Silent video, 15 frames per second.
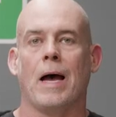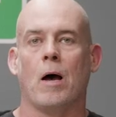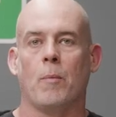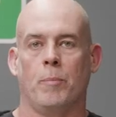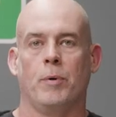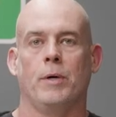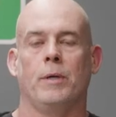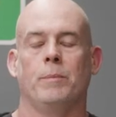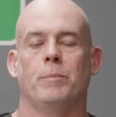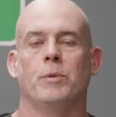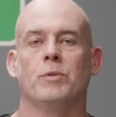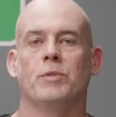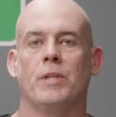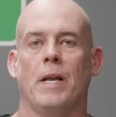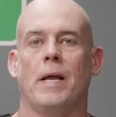output
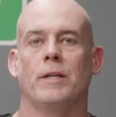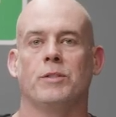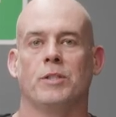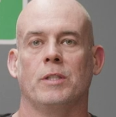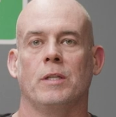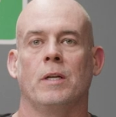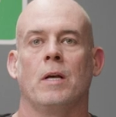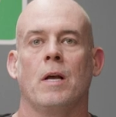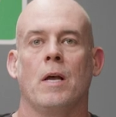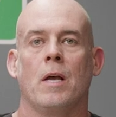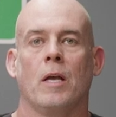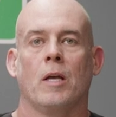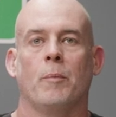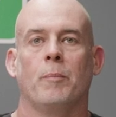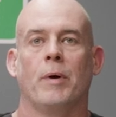boosted engine,
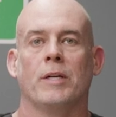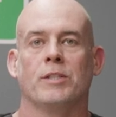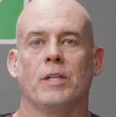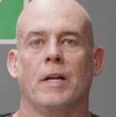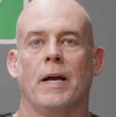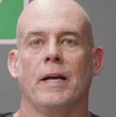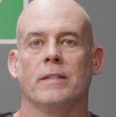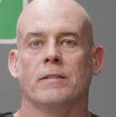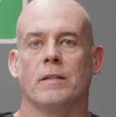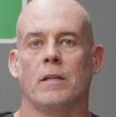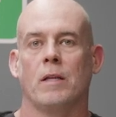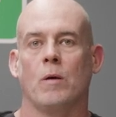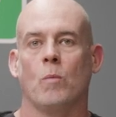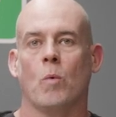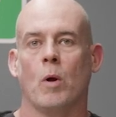compression heights in
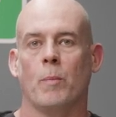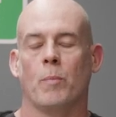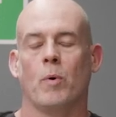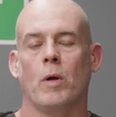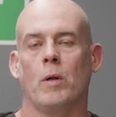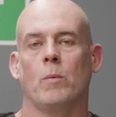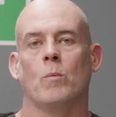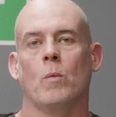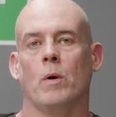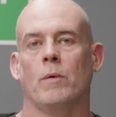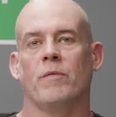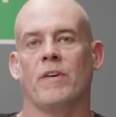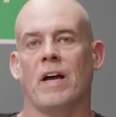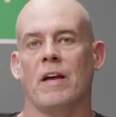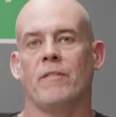the one point
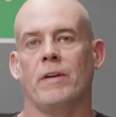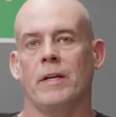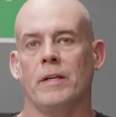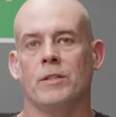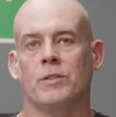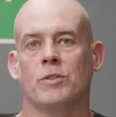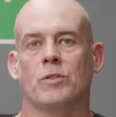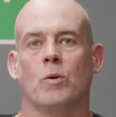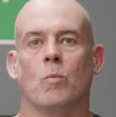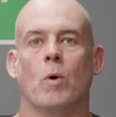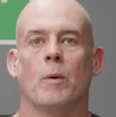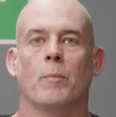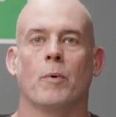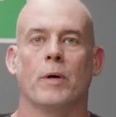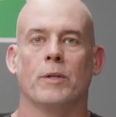one five inch to
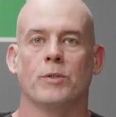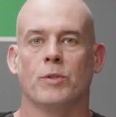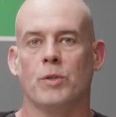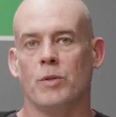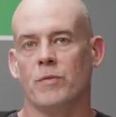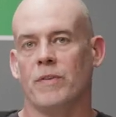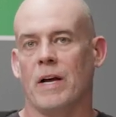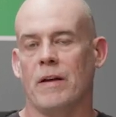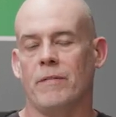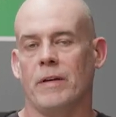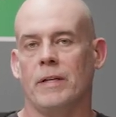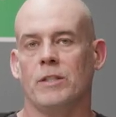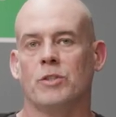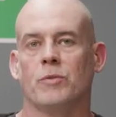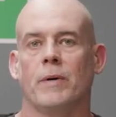one point two five
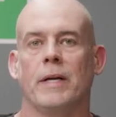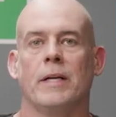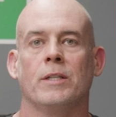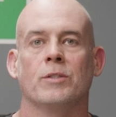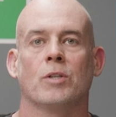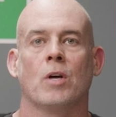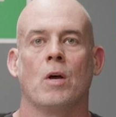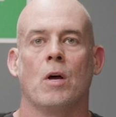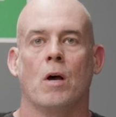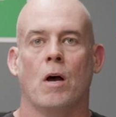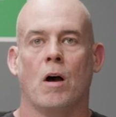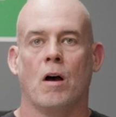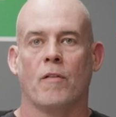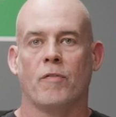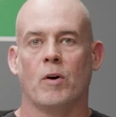inch range
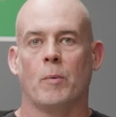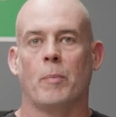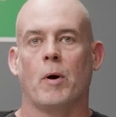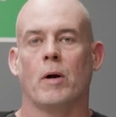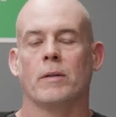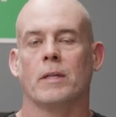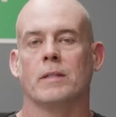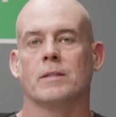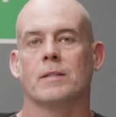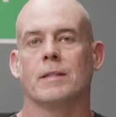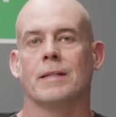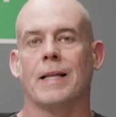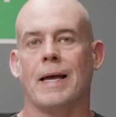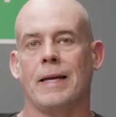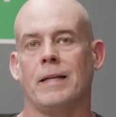offer a part that's
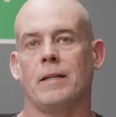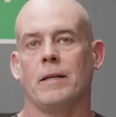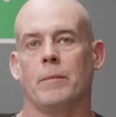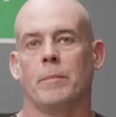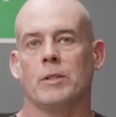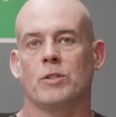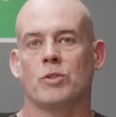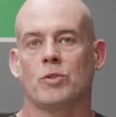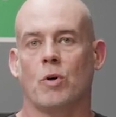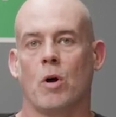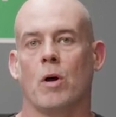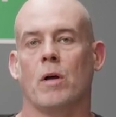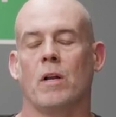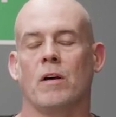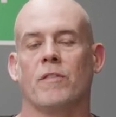light but
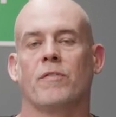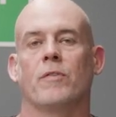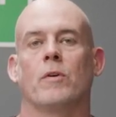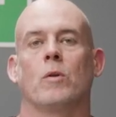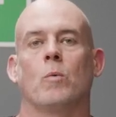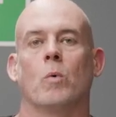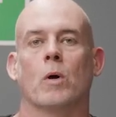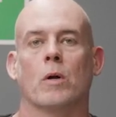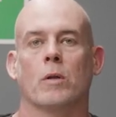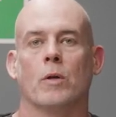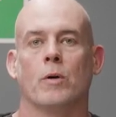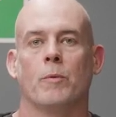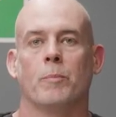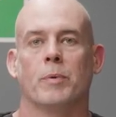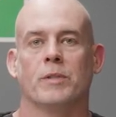strong enough for the
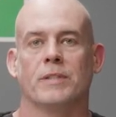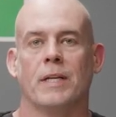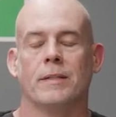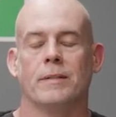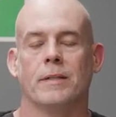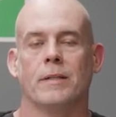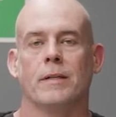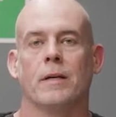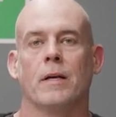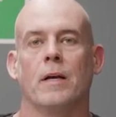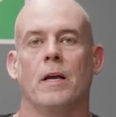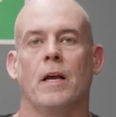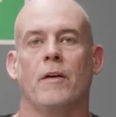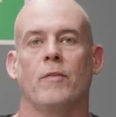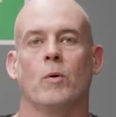workload presented.
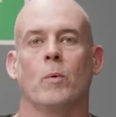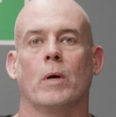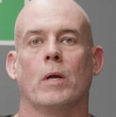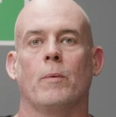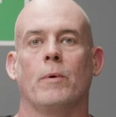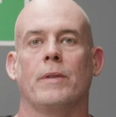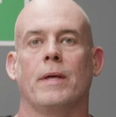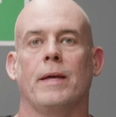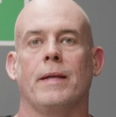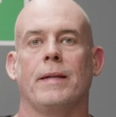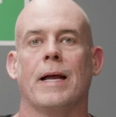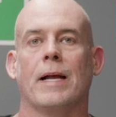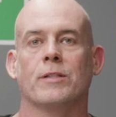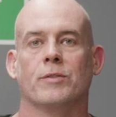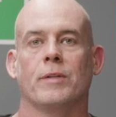If you're working with a
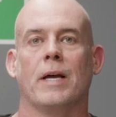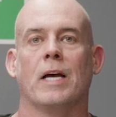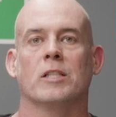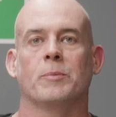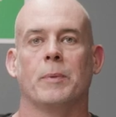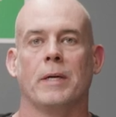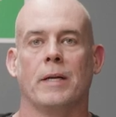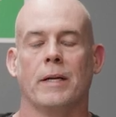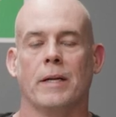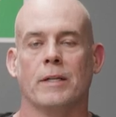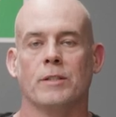naturally aspirated